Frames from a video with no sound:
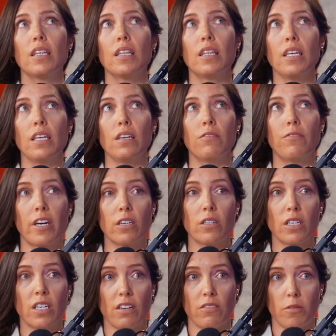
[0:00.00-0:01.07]
The federal
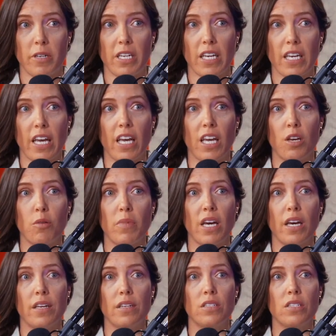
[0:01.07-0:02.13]
government came
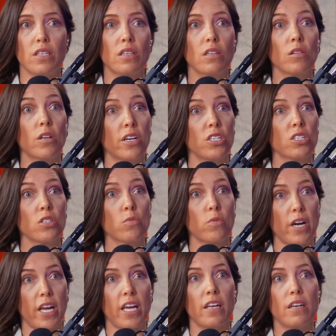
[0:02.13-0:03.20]
and did the largest
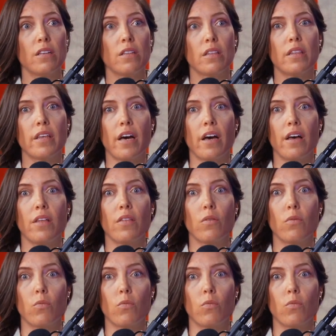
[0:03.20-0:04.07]
raid that